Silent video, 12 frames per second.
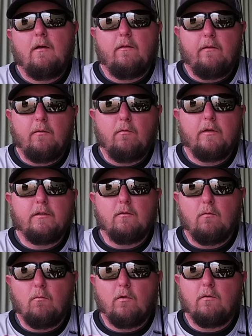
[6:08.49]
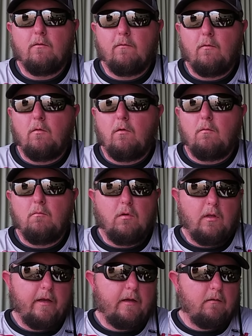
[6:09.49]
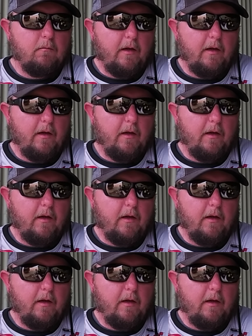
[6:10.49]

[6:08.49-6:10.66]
the original 104 blank,